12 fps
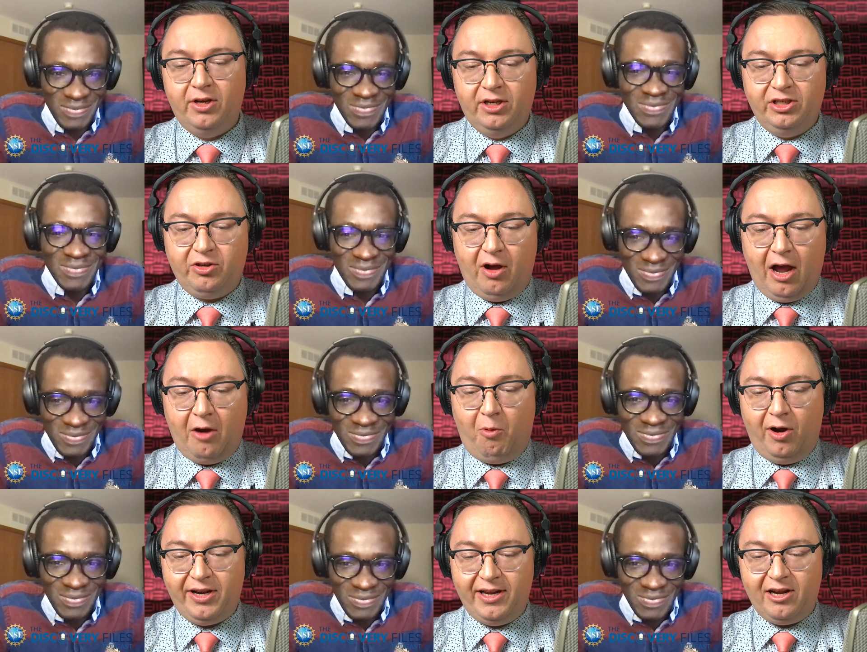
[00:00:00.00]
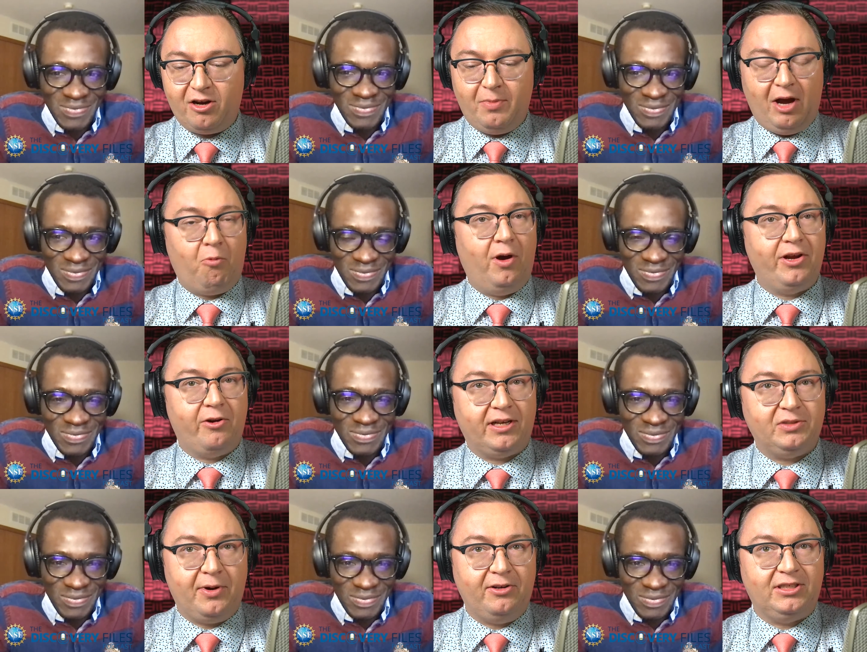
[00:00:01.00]
Speaker 1: So I wanted to hear about what your
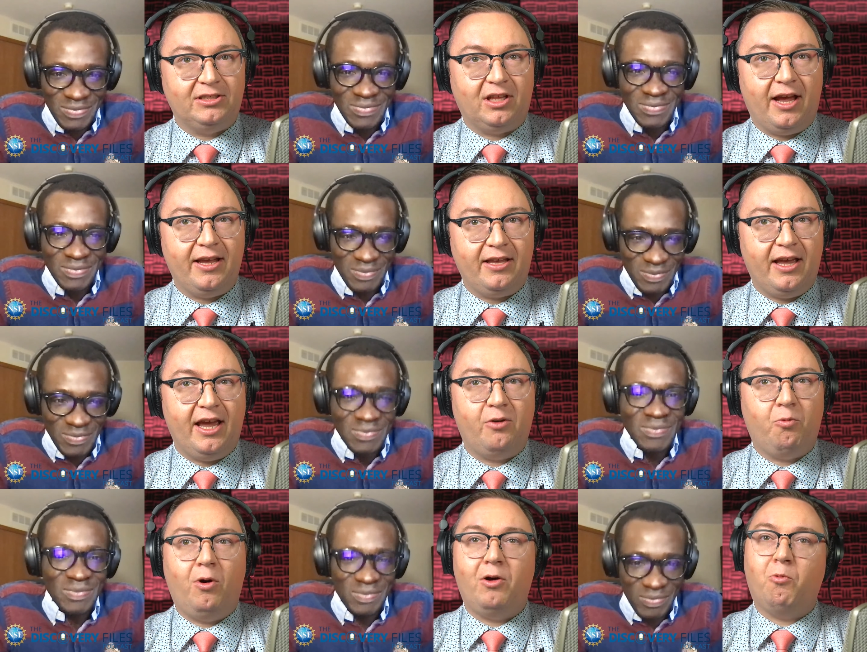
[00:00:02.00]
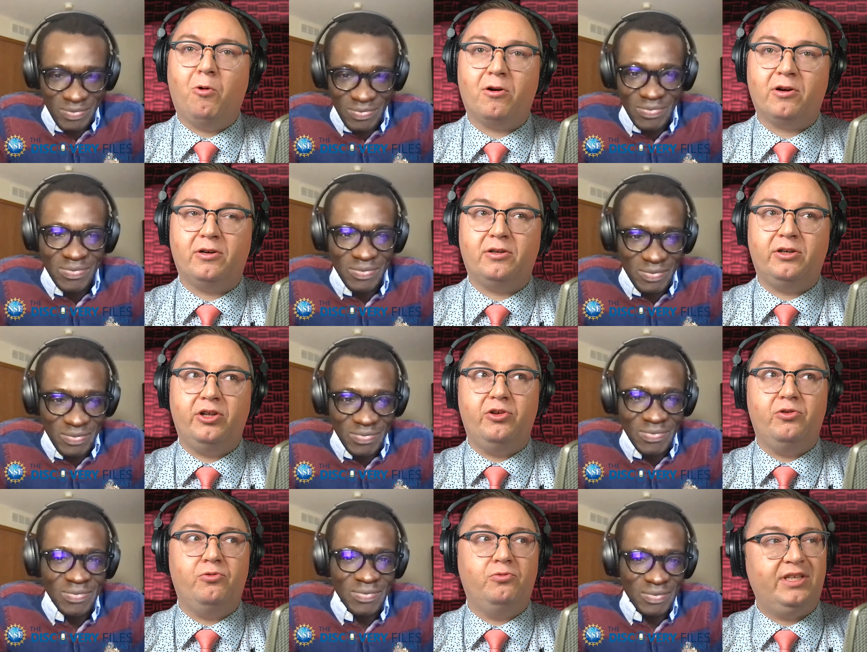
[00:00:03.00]
experience is like and what work
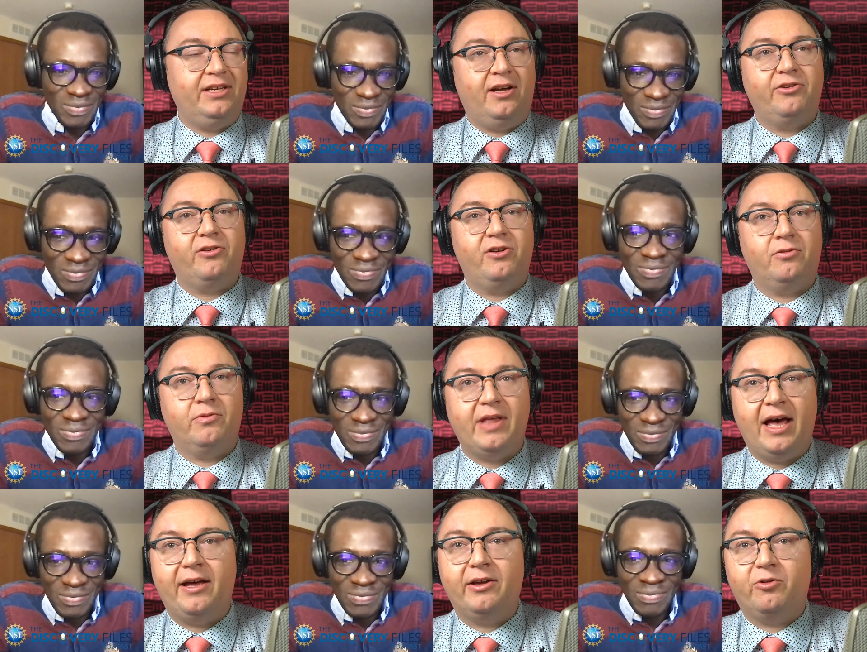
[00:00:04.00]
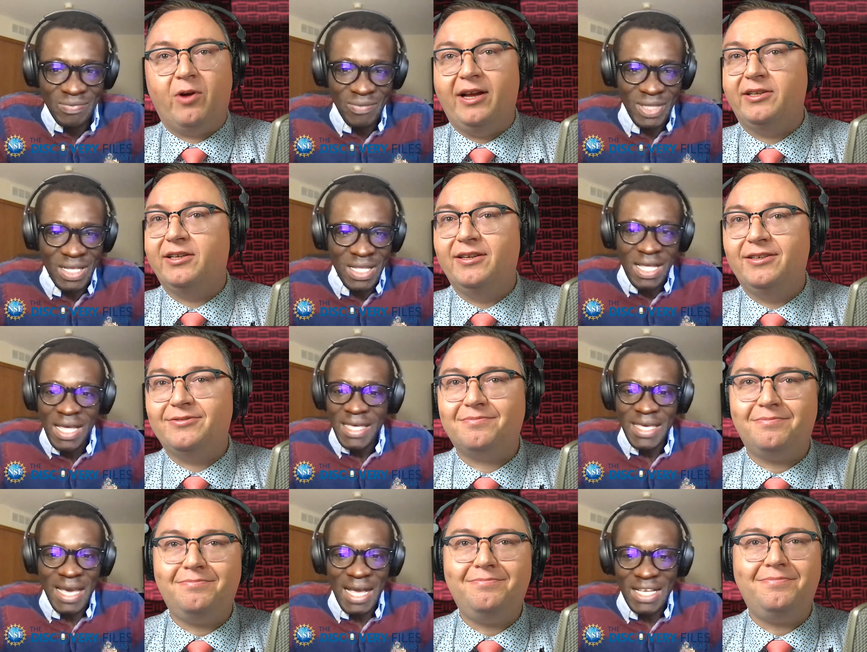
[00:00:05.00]
you did under that grant.
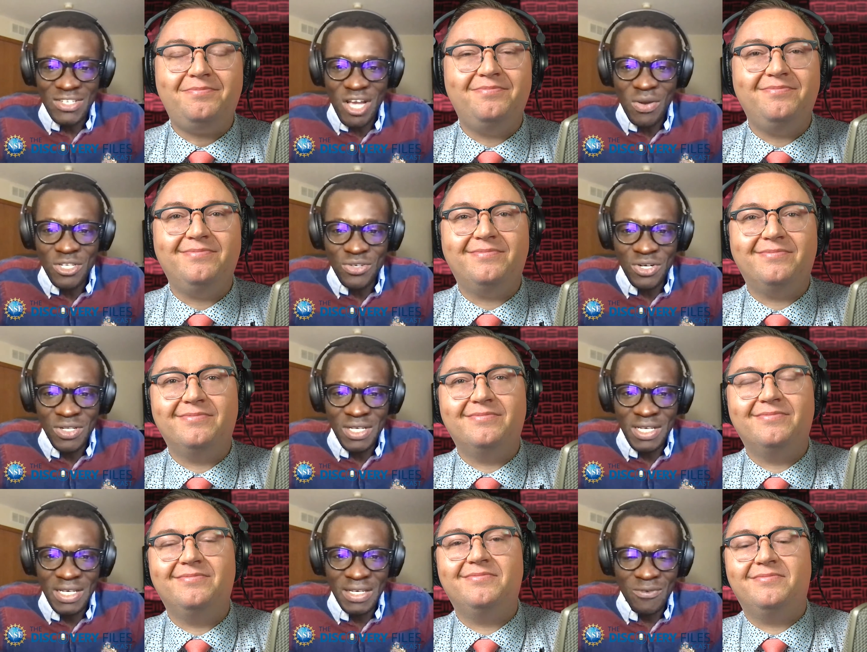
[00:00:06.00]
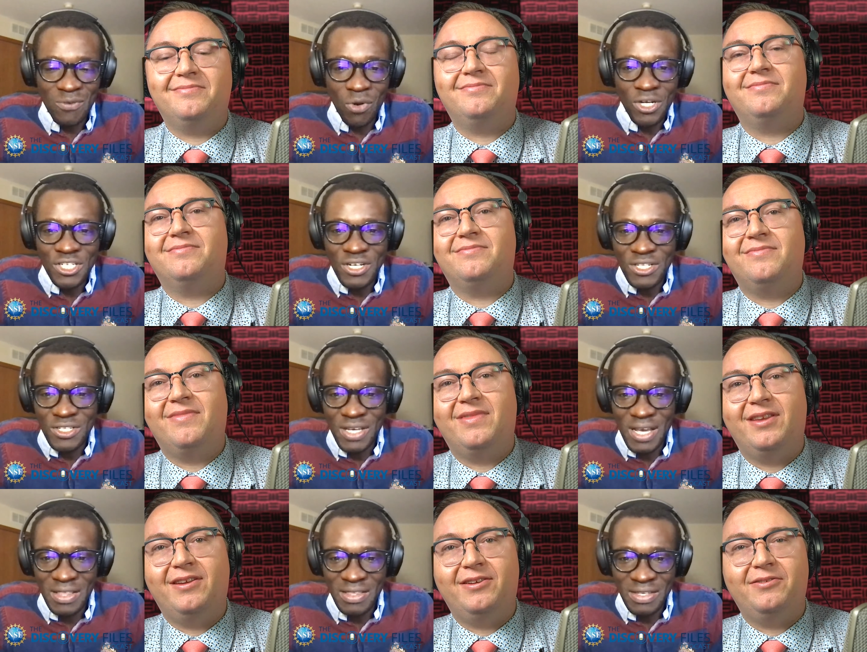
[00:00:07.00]
Speaker 2: Yeah, so I was really
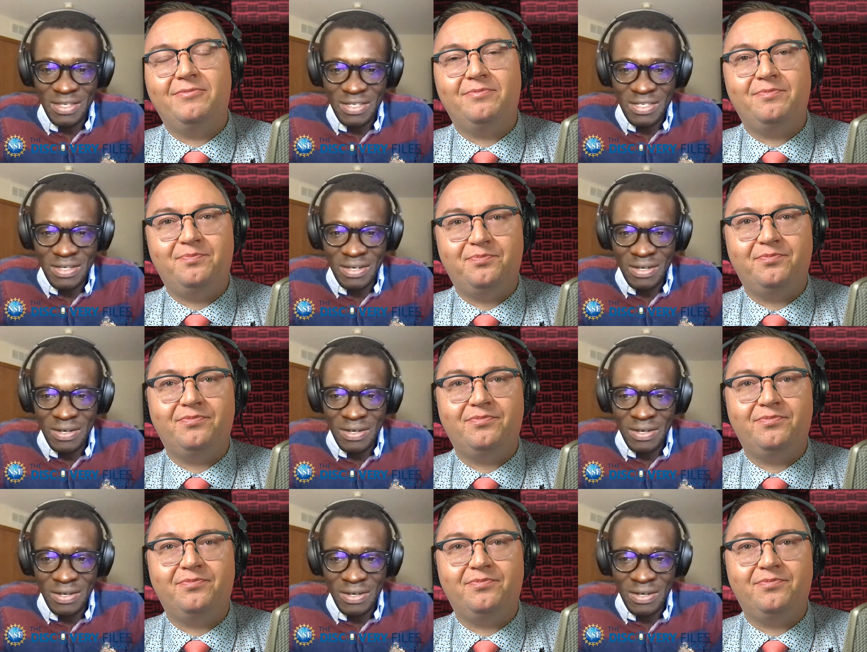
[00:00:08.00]
fortunate to get this